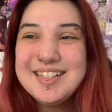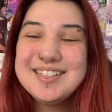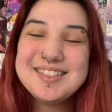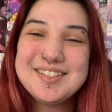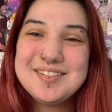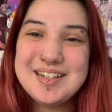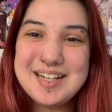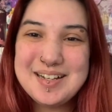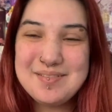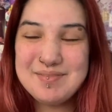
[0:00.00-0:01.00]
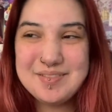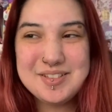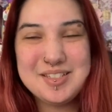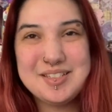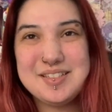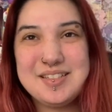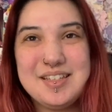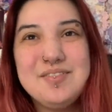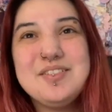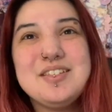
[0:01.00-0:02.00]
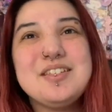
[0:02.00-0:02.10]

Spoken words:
So it was